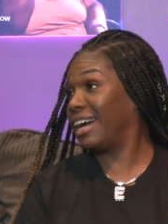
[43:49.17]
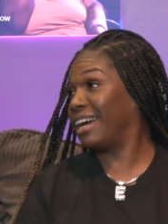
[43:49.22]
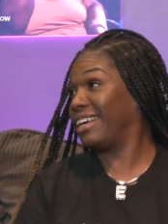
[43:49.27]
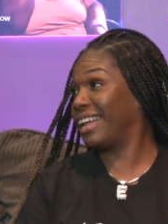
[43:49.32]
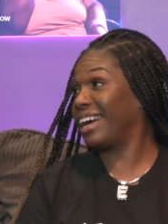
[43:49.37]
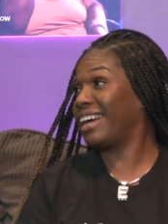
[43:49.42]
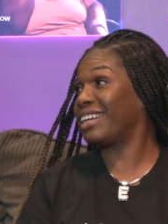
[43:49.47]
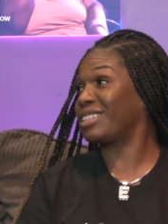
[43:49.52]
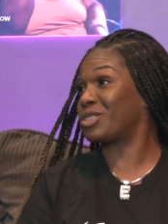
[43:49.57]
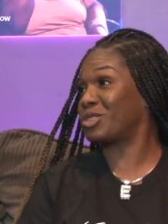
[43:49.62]
now
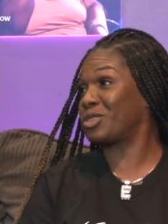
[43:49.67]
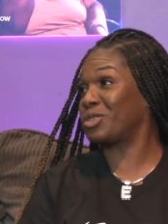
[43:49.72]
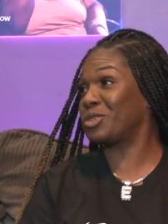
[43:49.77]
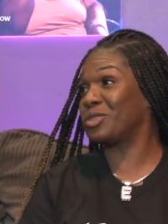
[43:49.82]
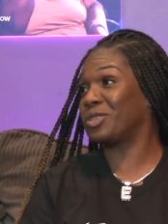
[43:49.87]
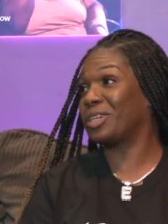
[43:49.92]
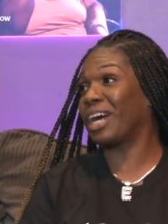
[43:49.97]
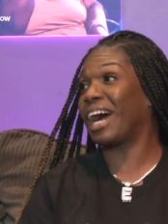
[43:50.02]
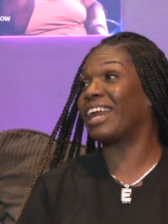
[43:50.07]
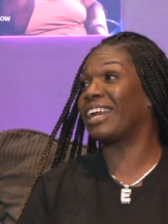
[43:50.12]
that's
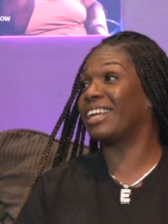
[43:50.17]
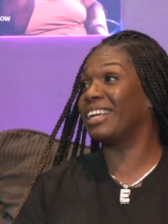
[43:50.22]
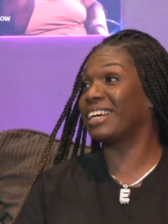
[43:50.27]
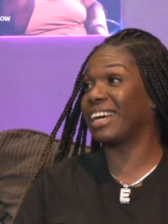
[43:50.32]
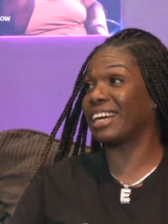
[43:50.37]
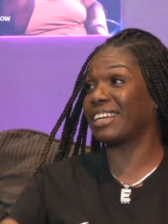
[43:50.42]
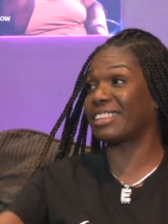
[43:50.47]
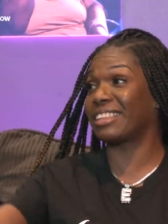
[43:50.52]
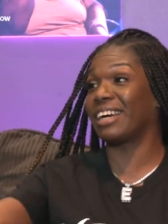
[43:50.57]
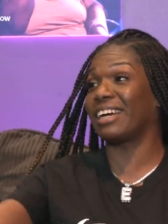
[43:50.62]
true. You gotta and look
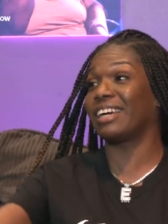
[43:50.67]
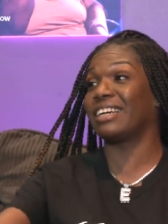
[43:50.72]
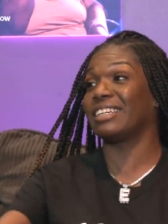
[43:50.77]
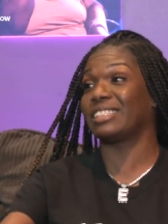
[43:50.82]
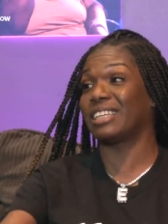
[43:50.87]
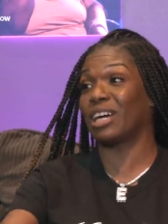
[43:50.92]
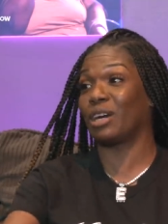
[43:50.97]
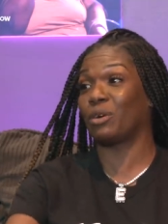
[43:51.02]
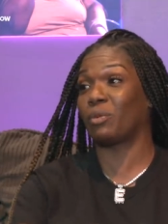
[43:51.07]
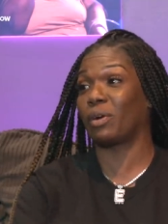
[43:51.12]
at
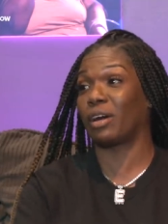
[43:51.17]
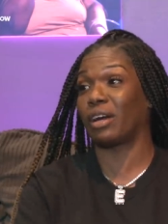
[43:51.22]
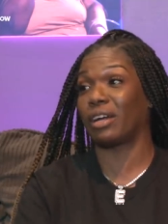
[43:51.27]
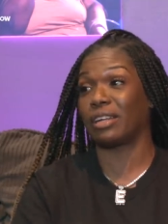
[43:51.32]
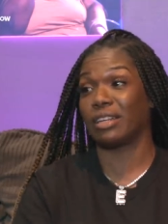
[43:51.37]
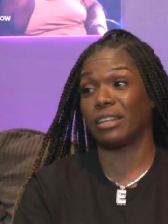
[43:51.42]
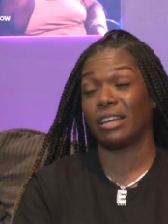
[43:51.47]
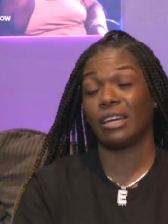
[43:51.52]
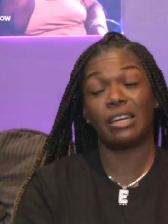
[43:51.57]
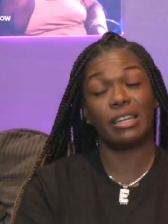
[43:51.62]
things that
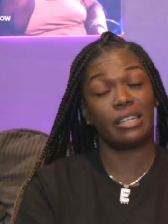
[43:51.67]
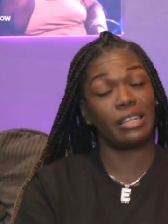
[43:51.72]
way. you